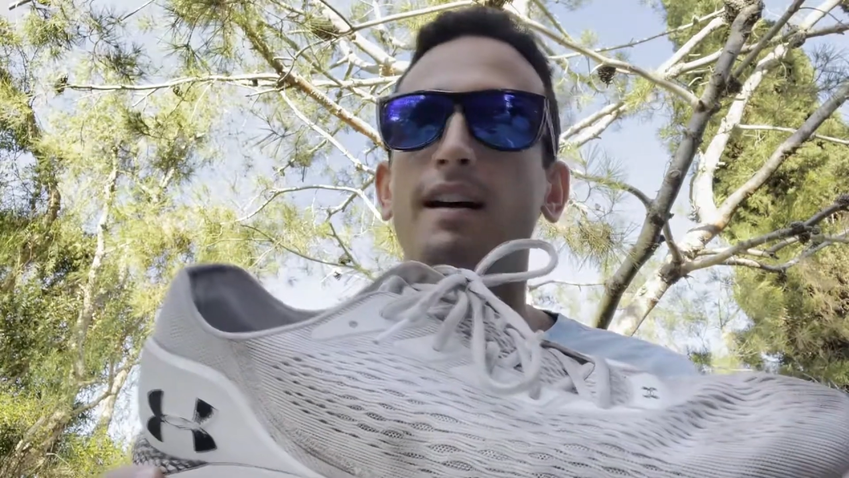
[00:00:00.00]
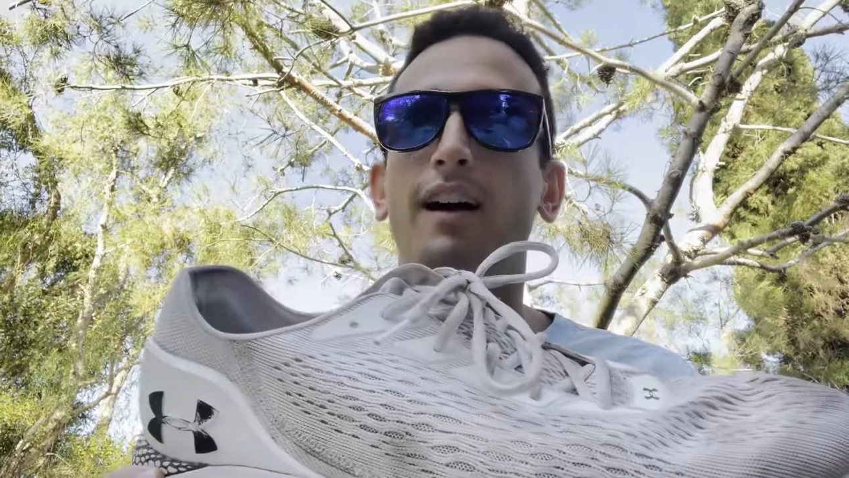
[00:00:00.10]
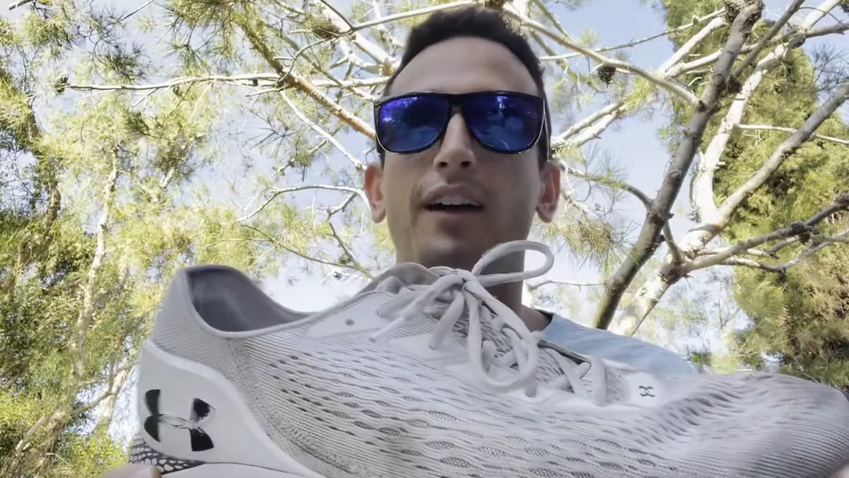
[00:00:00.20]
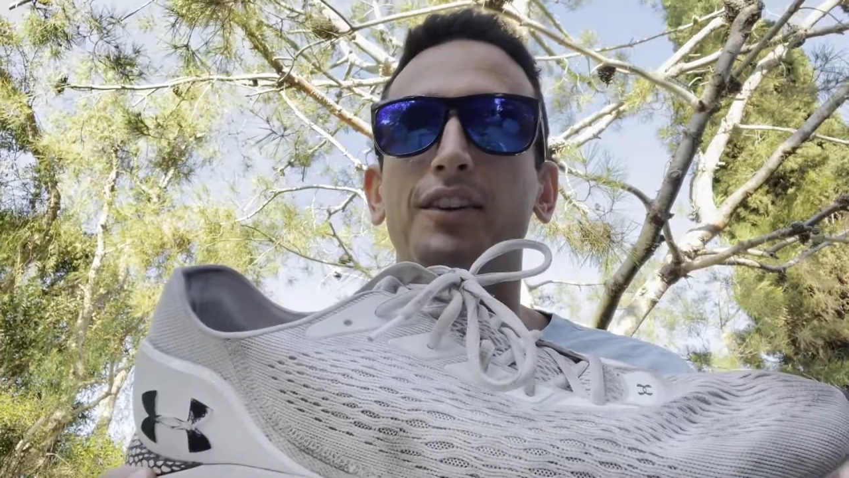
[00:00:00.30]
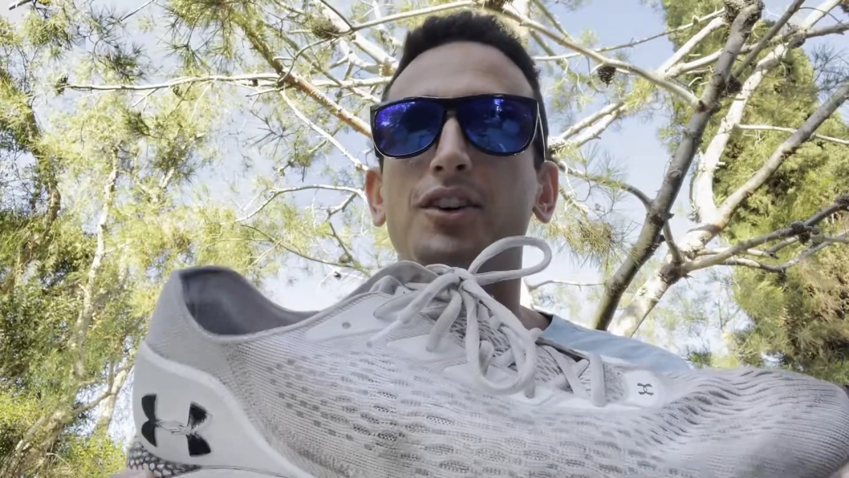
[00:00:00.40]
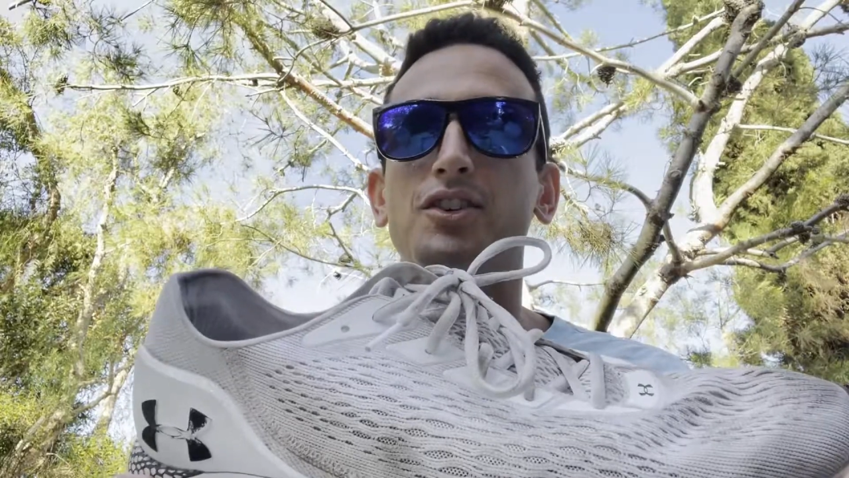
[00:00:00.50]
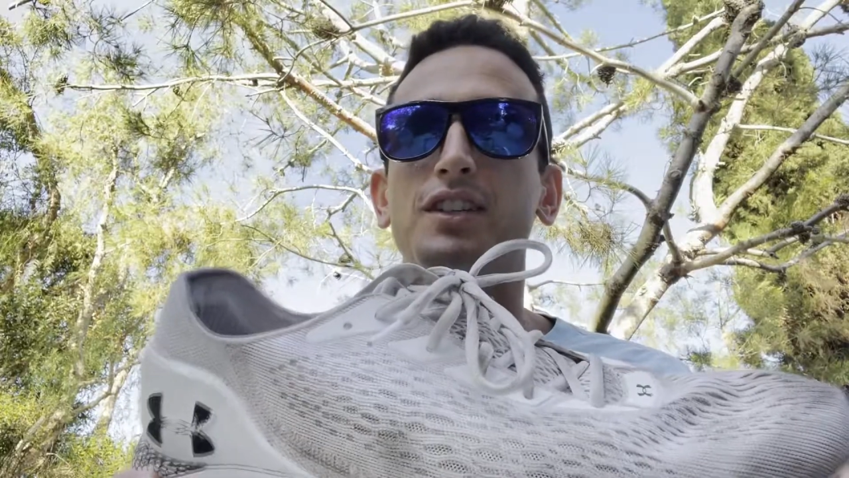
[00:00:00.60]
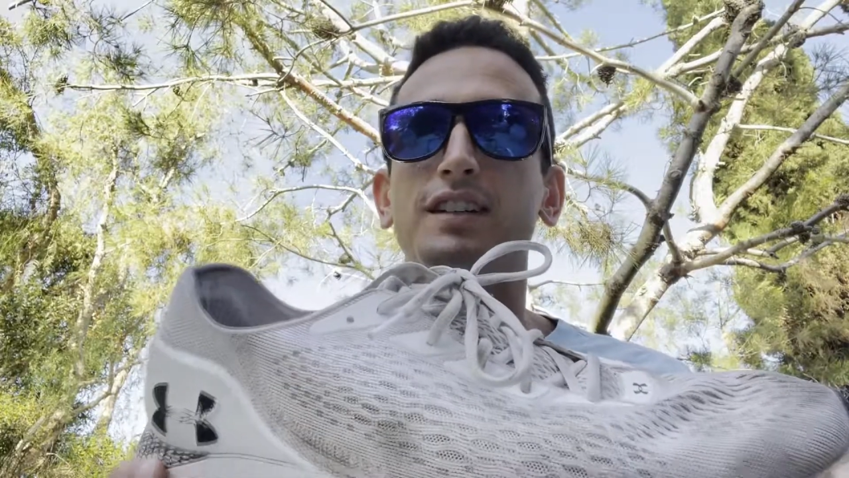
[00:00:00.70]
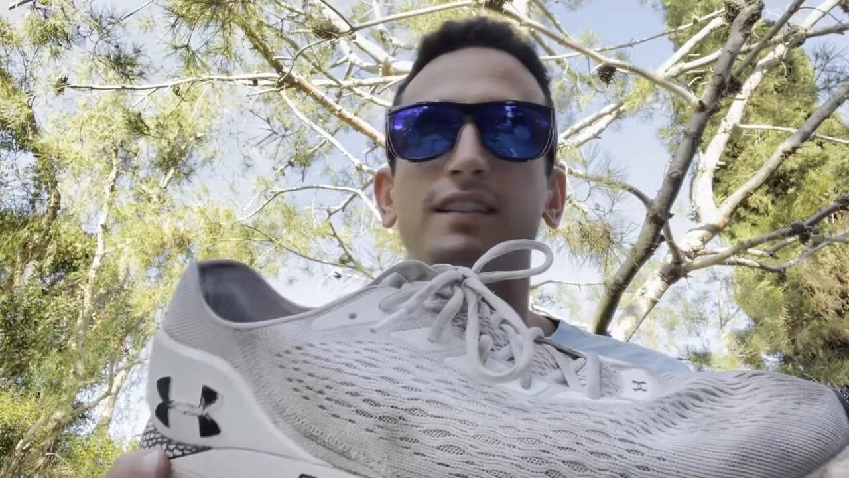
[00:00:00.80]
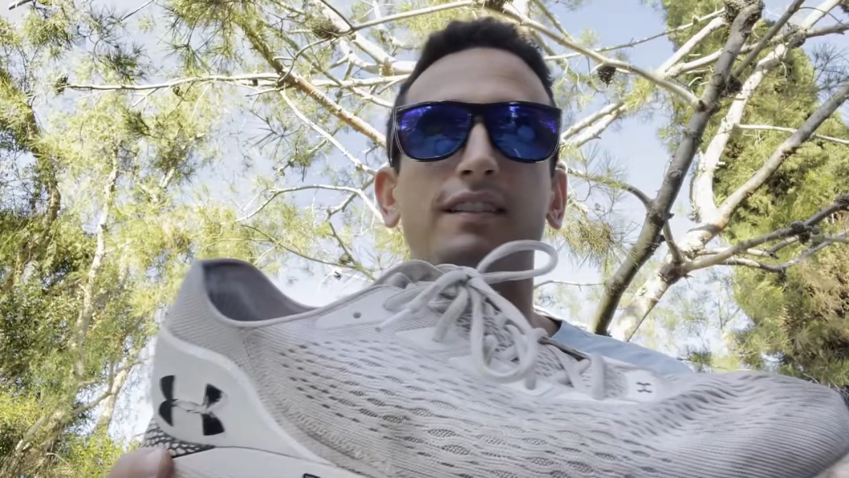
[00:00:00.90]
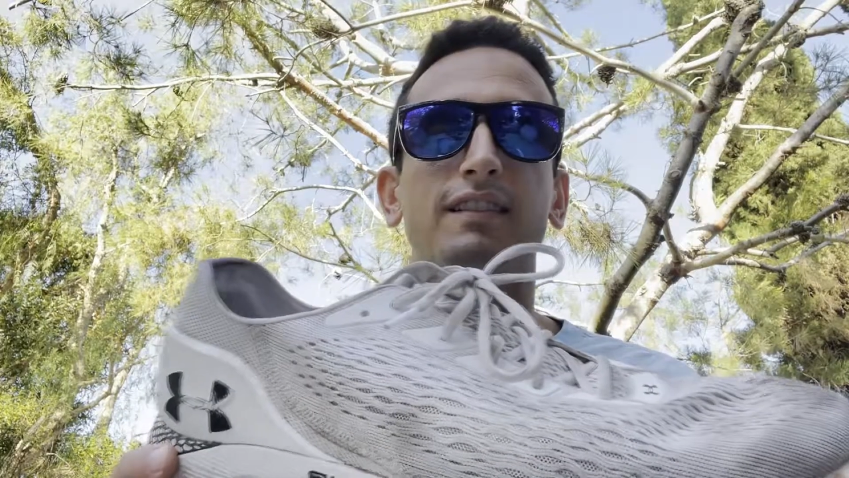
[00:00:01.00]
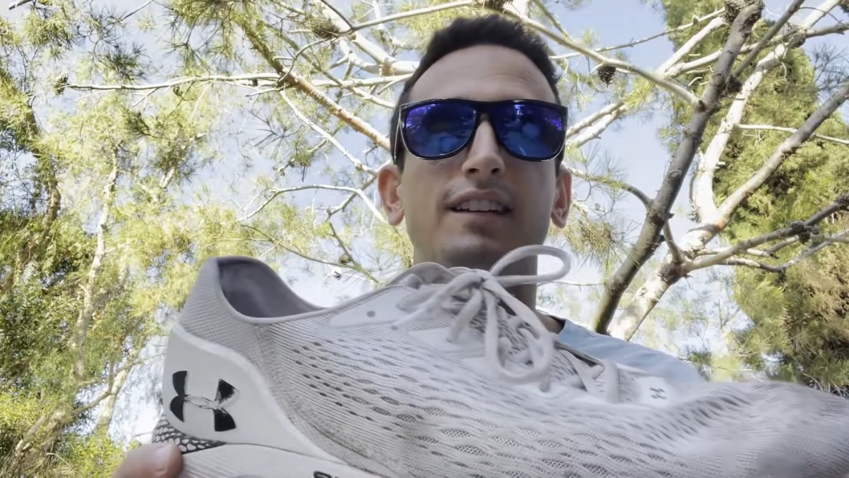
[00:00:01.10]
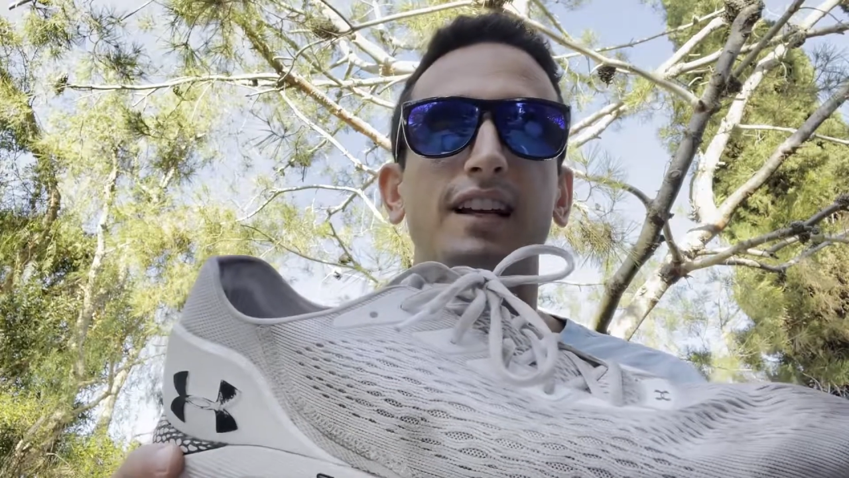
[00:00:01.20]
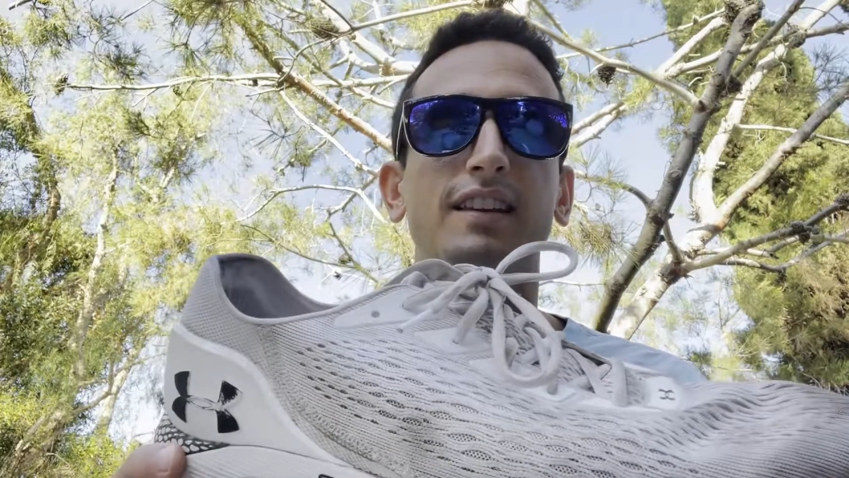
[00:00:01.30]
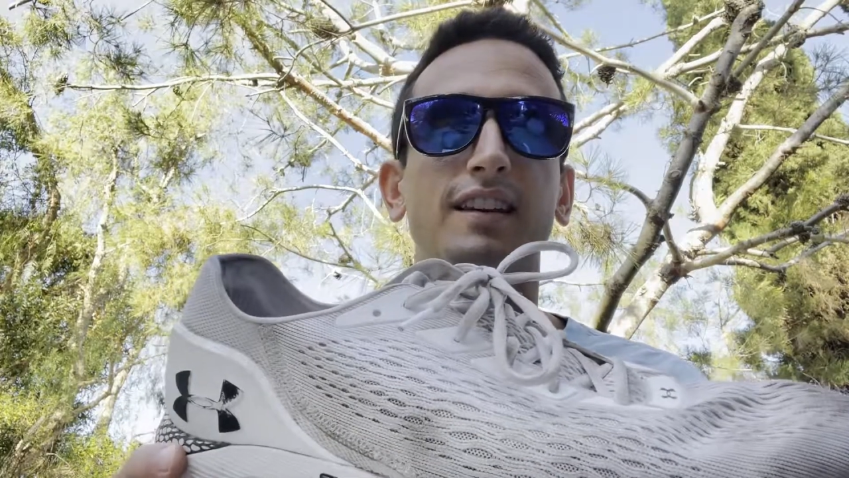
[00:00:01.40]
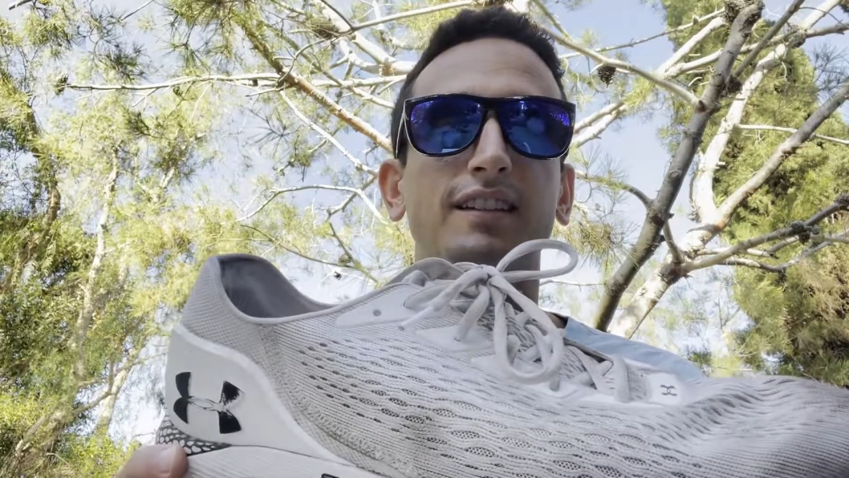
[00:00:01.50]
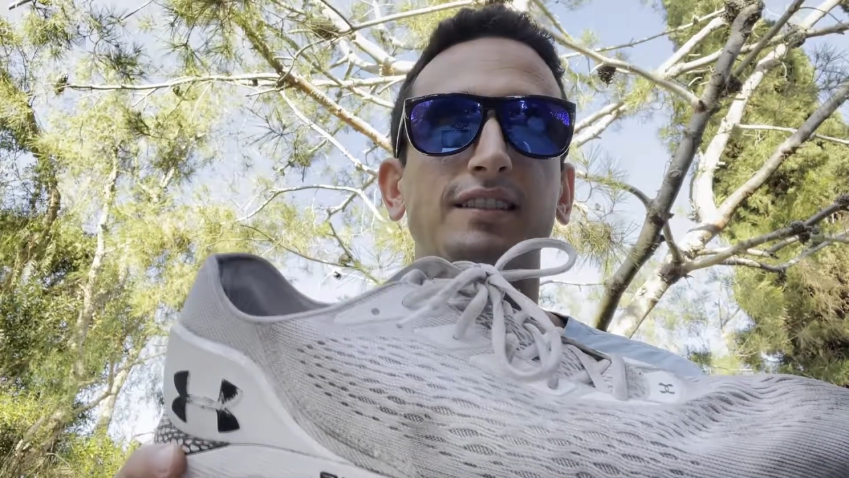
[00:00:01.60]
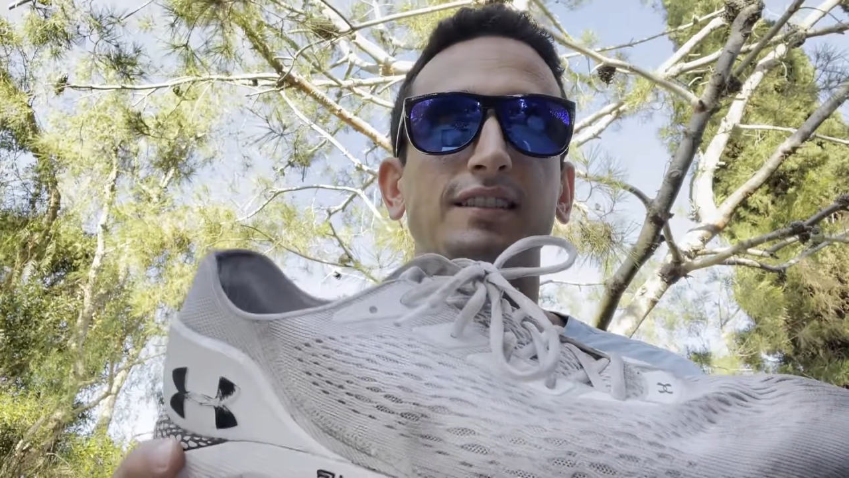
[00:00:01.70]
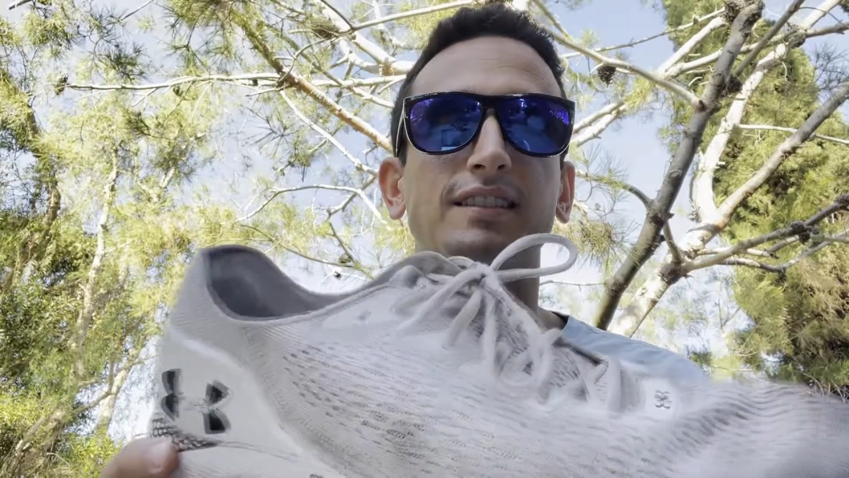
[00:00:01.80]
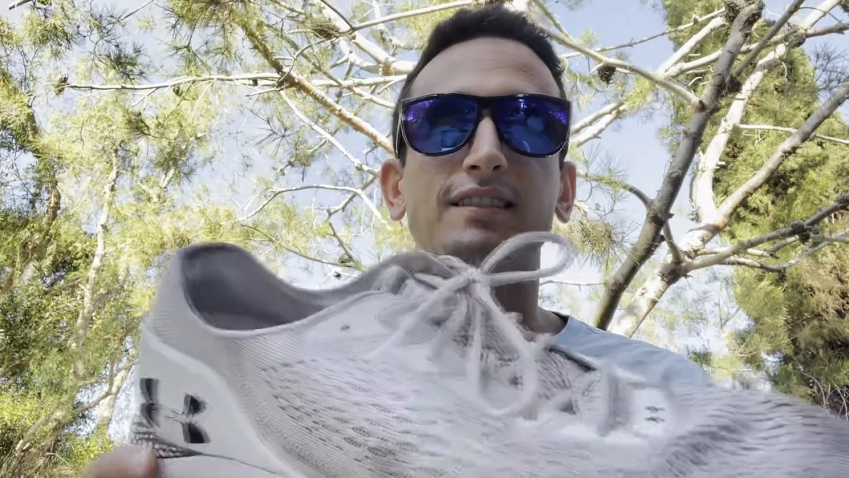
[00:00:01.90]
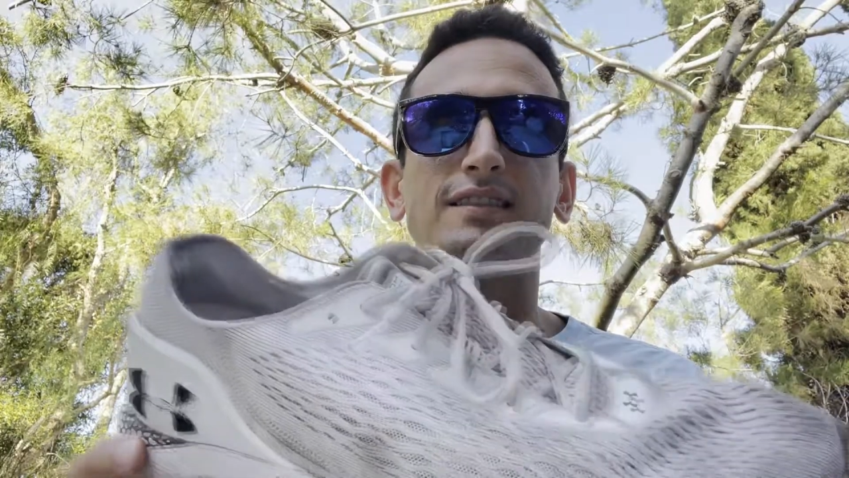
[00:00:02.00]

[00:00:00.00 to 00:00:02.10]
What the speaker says: on the cushioning side of things,